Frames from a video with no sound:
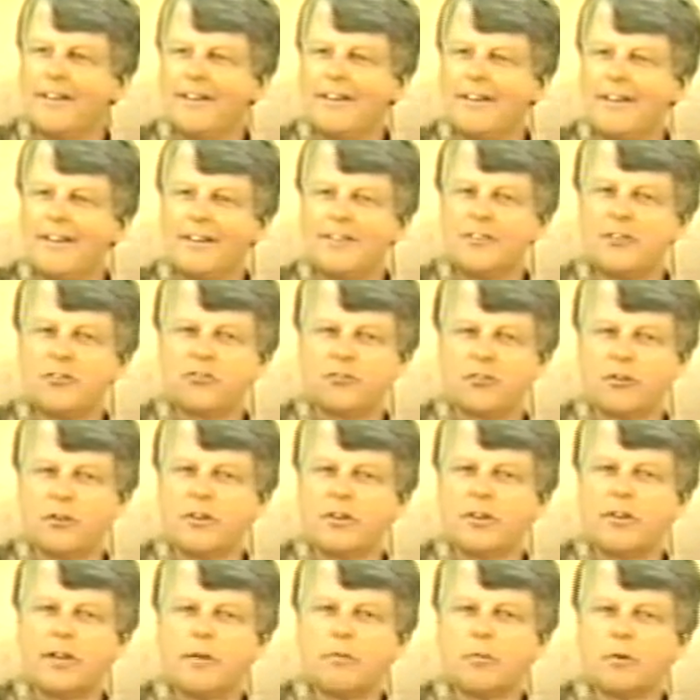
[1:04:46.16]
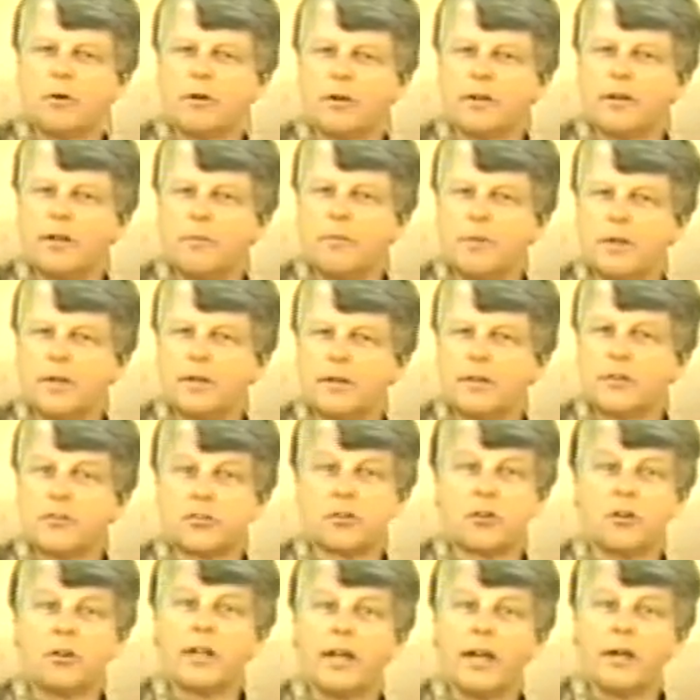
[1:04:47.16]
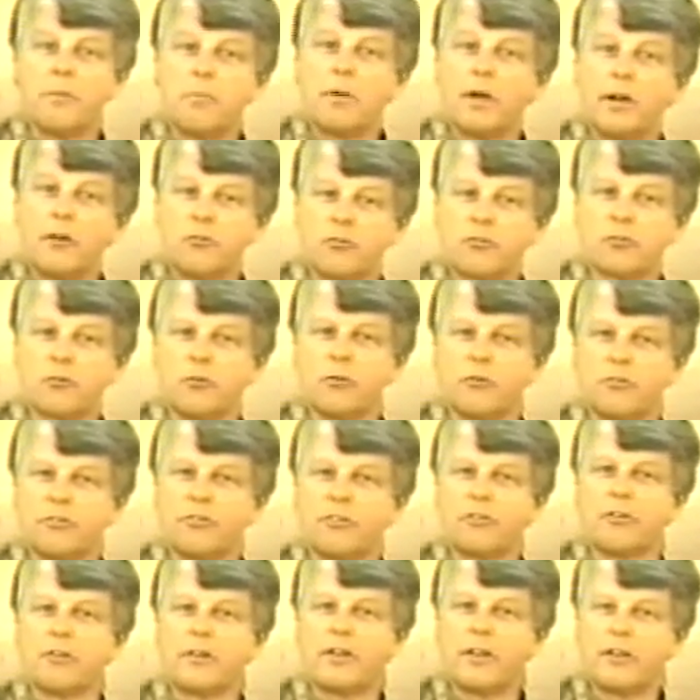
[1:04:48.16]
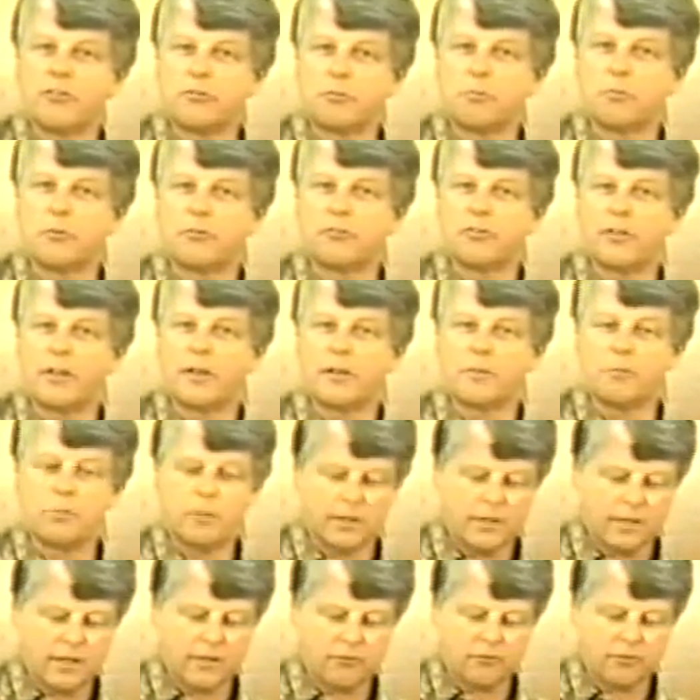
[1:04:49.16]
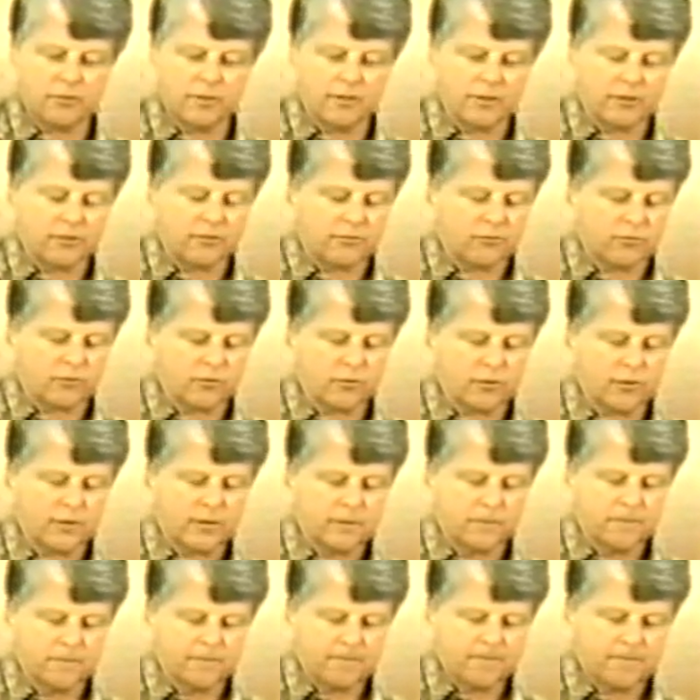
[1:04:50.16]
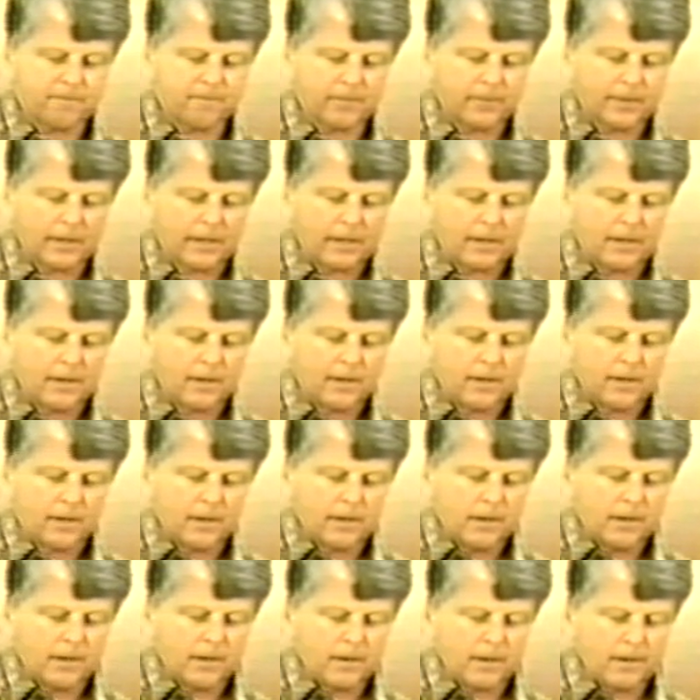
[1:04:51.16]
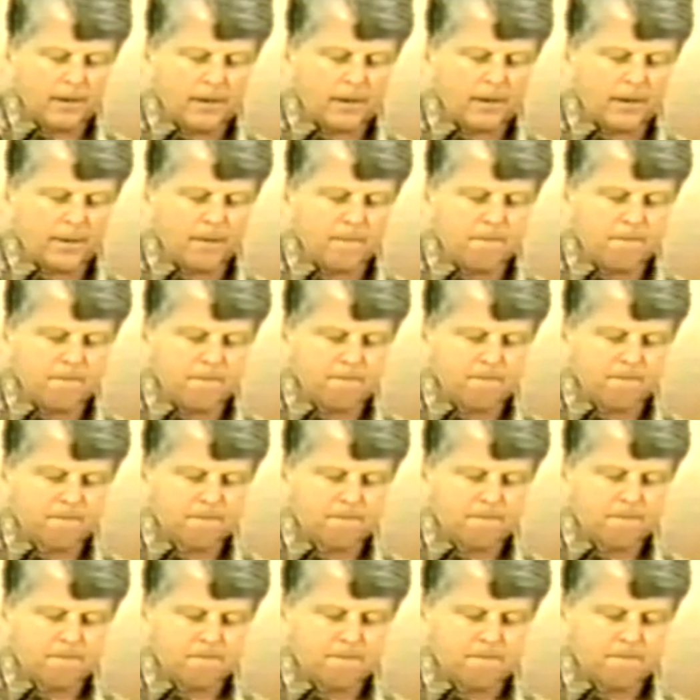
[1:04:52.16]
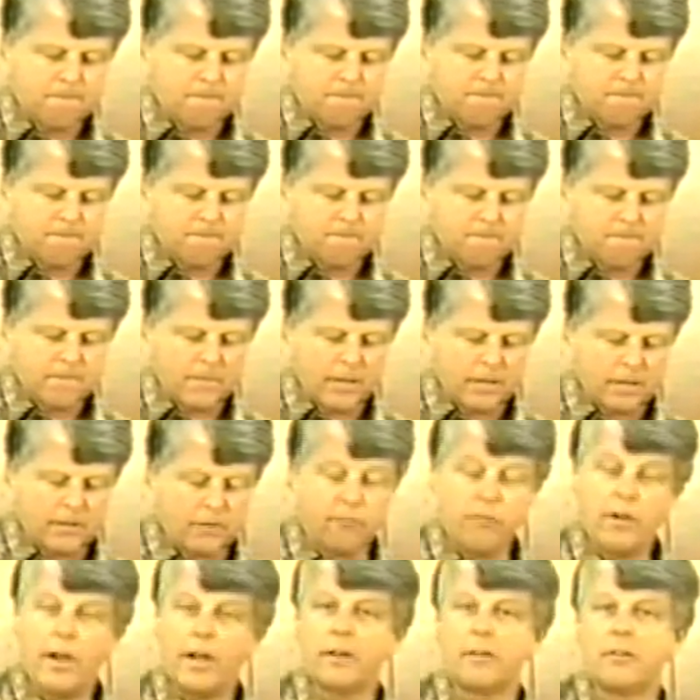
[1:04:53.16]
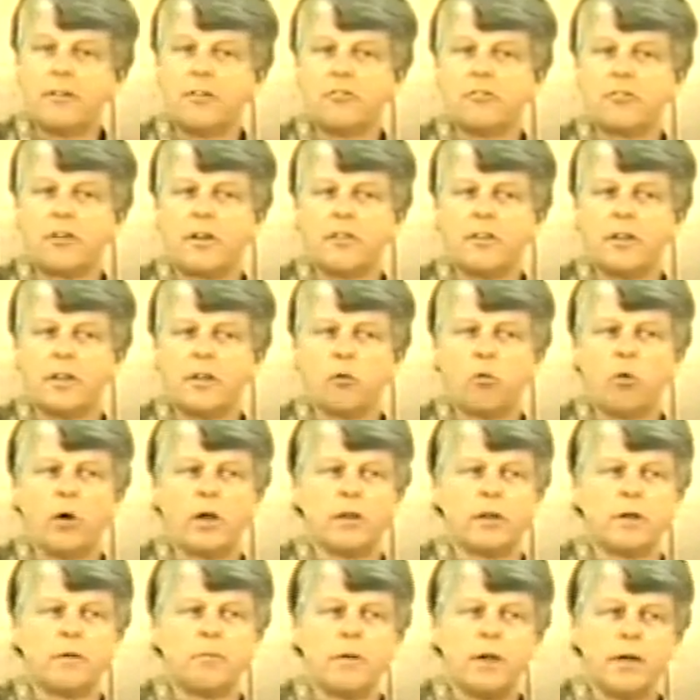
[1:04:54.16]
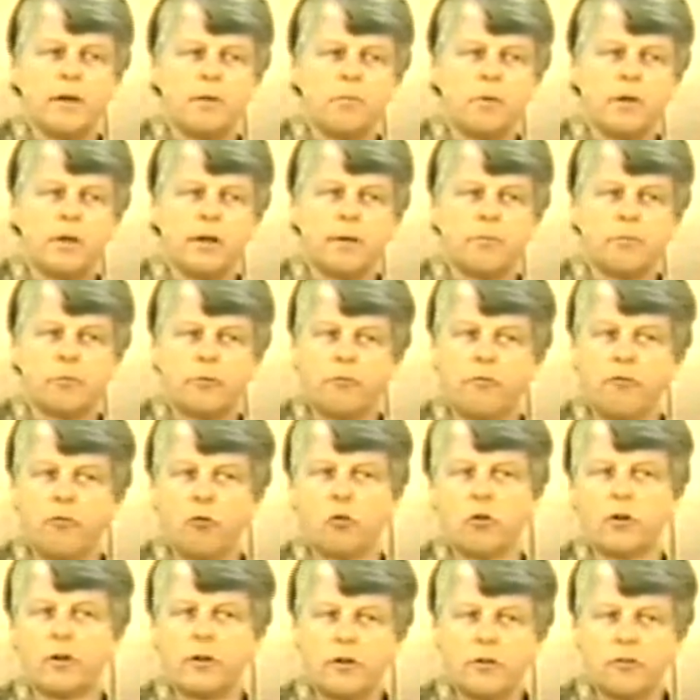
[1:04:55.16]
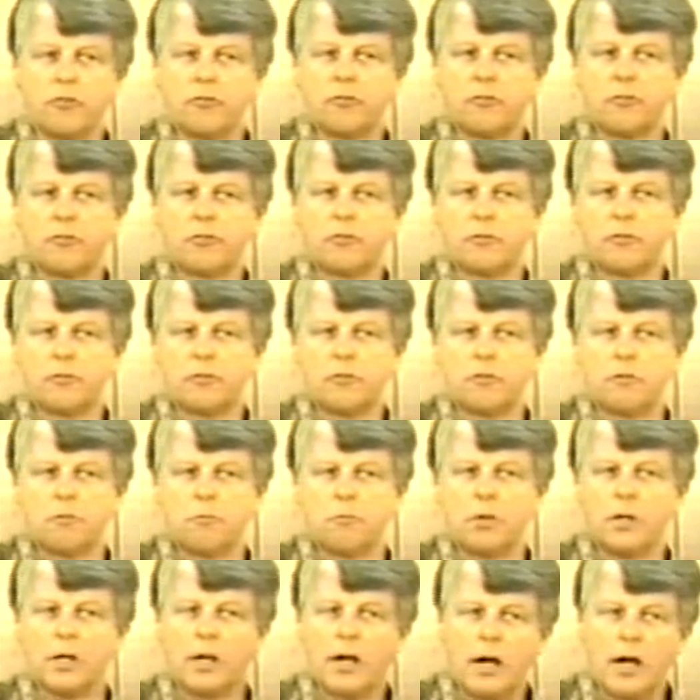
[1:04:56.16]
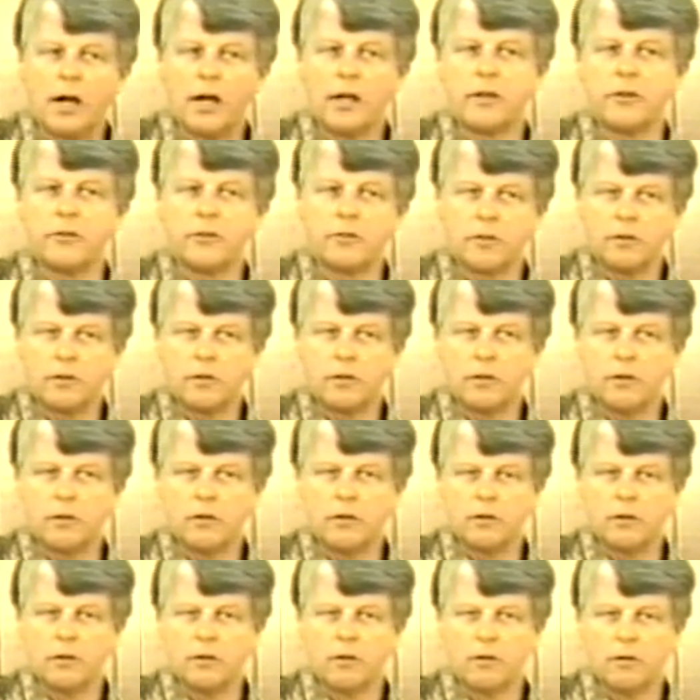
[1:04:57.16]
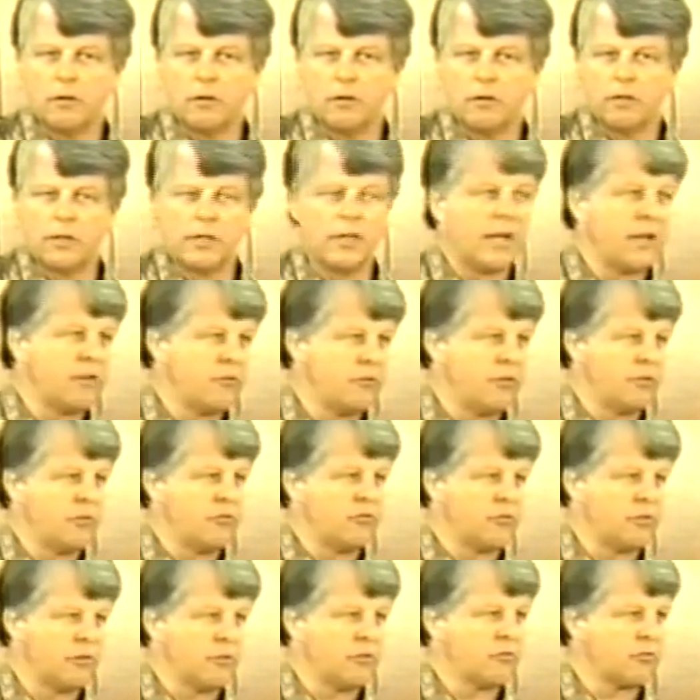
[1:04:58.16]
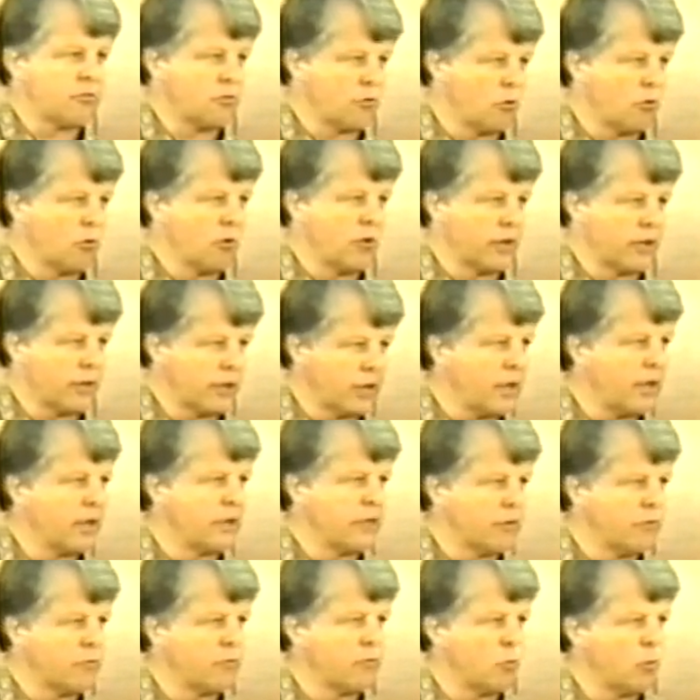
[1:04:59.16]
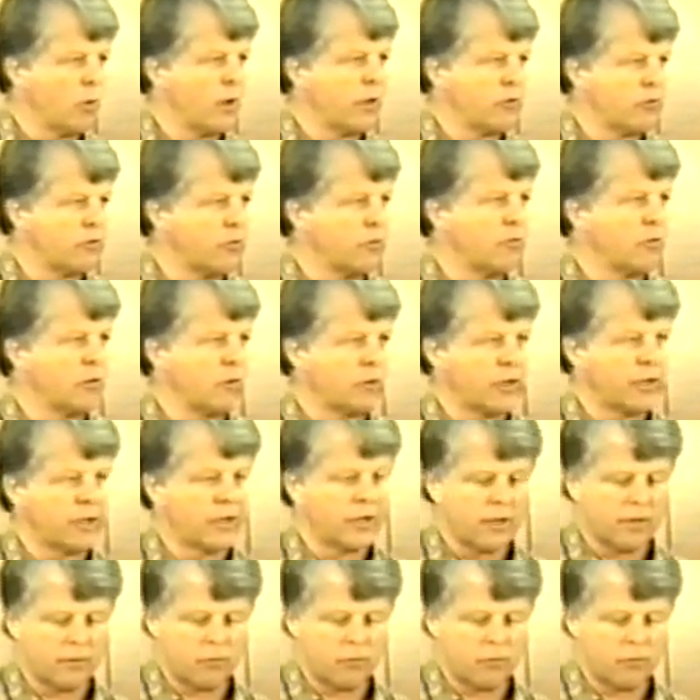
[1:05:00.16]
in this sort of neighborhood. I mean, they certainly had better schools than Onesimus had, but that's another story. Um, the fact is, I think while they may have been up to four years behind the ATC scoring kind of ways of looking at